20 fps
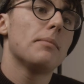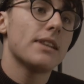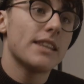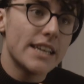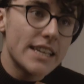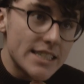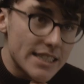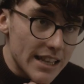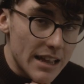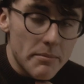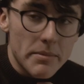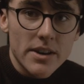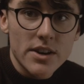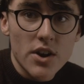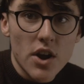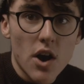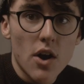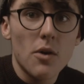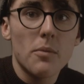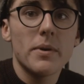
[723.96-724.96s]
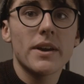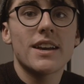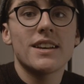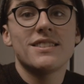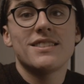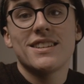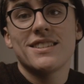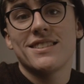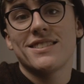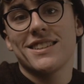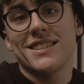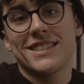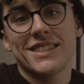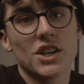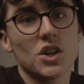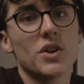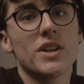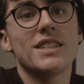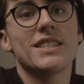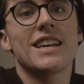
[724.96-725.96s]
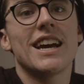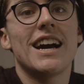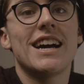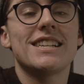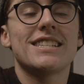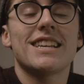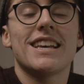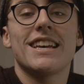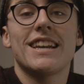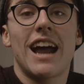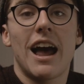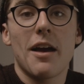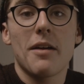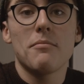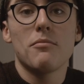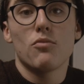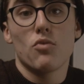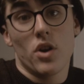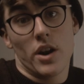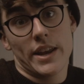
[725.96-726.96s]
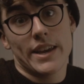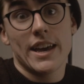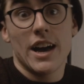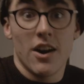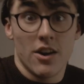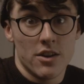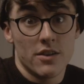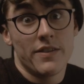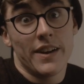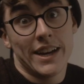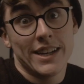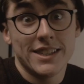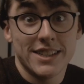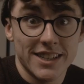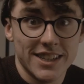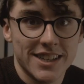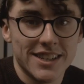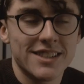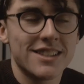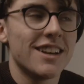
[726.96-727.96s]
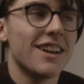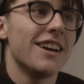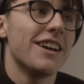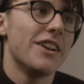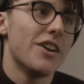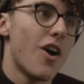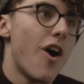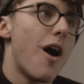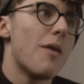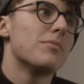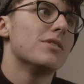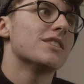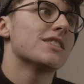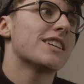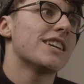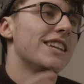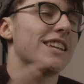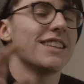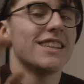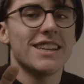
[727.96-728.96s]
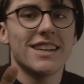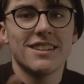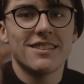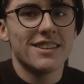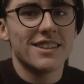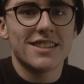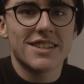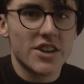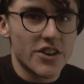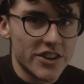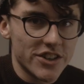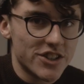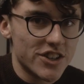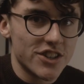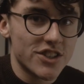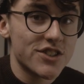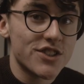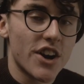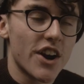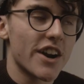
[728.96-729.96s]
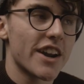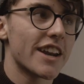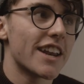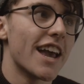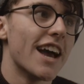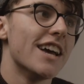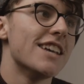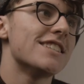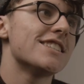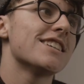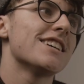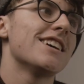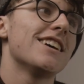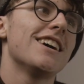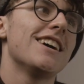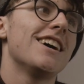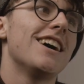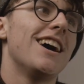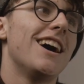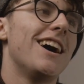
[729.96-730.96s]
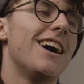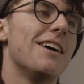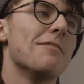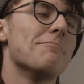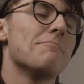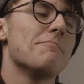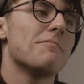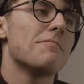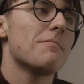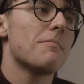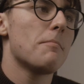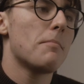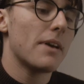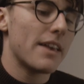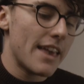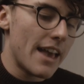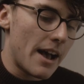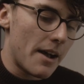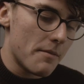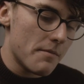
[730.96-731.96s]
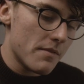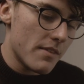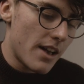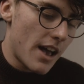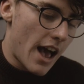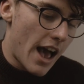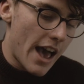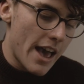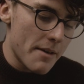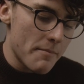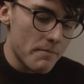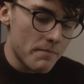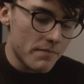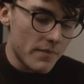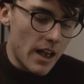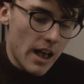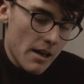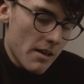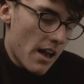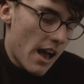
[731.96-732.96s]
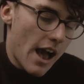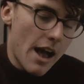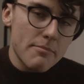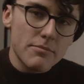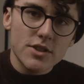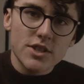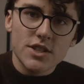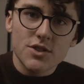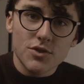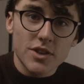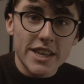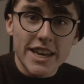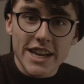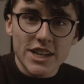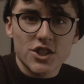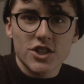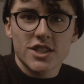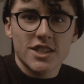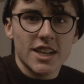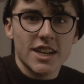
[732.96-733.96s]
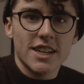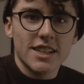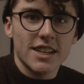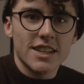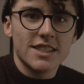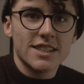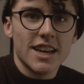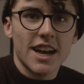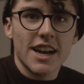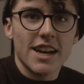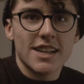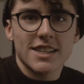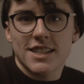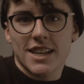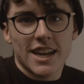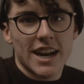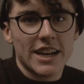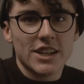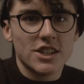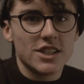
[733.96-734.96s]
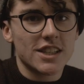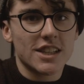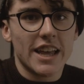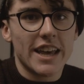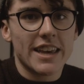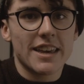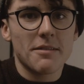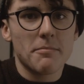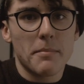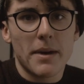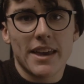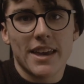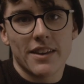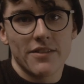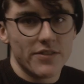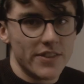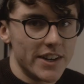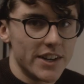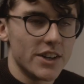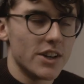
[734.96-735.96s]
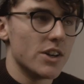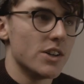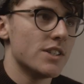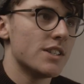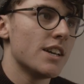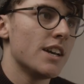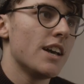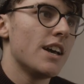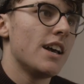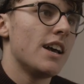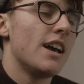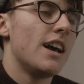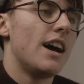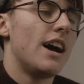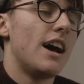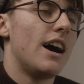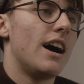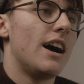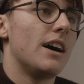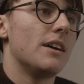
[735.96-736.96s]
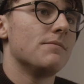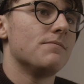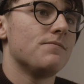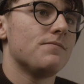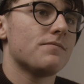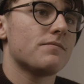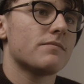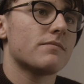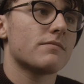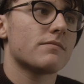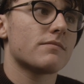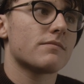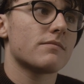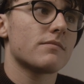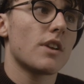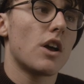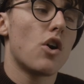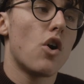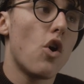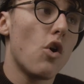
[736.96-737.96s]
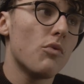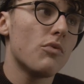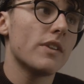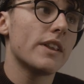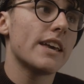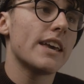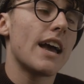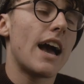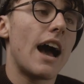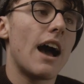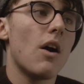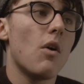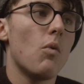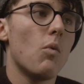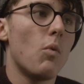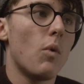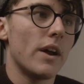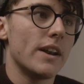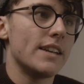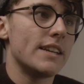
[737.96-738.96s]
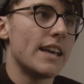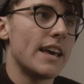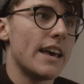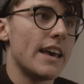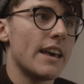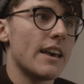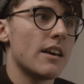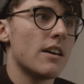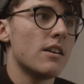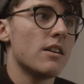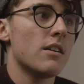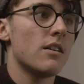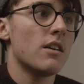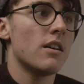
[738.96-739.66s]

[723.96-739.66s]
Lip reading: please let me know, because this is a series, guys, and I'm running out of ideas. No, I'm just kidding. The series just started, guys. But yeah, I'm just really interested in this, guys, and I just like making videos. And hopefully one day